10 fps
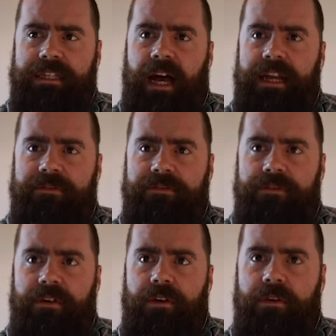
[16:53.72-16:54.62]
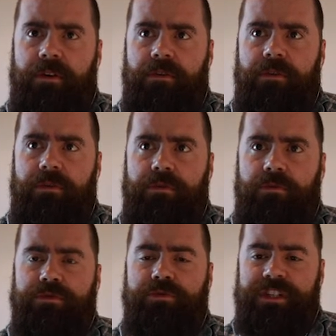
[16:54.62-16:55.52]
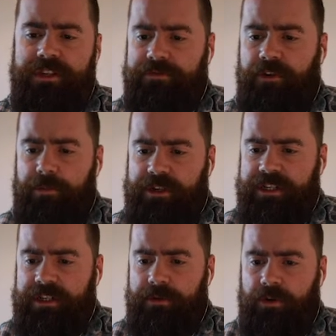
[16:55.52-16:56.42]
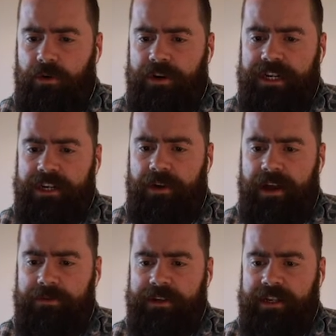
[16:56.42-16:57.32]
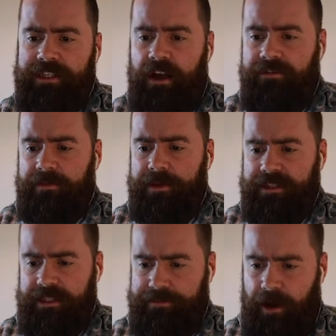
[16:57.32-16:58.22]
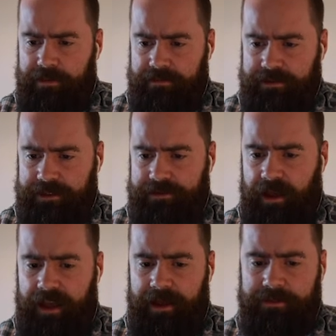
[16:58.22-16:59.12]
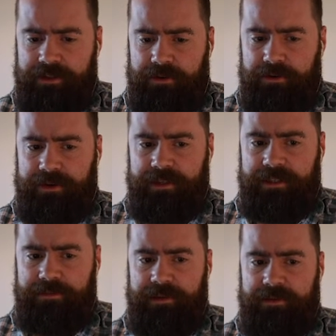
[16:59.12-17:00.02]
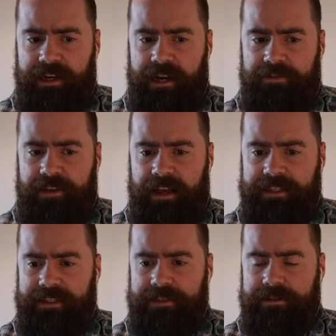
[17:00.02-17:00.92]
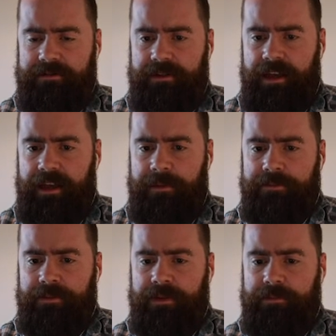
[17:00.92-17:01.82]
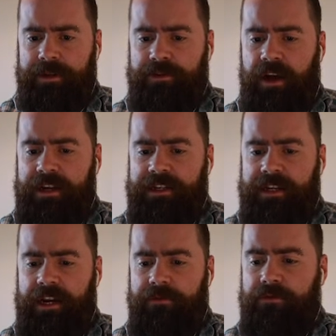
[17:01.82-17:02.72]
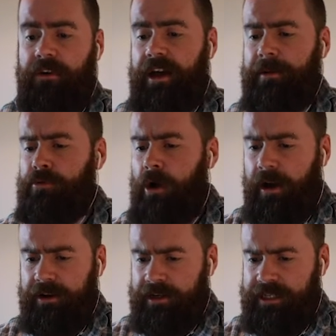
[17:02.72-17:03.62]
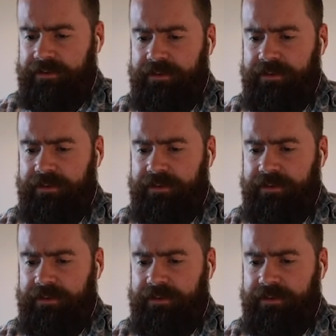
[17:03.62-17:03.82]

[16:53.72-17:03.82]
is kind of, was originally very much oriented around kind of solving business problems. So somebody would kind of be trying to kind of refine a product even.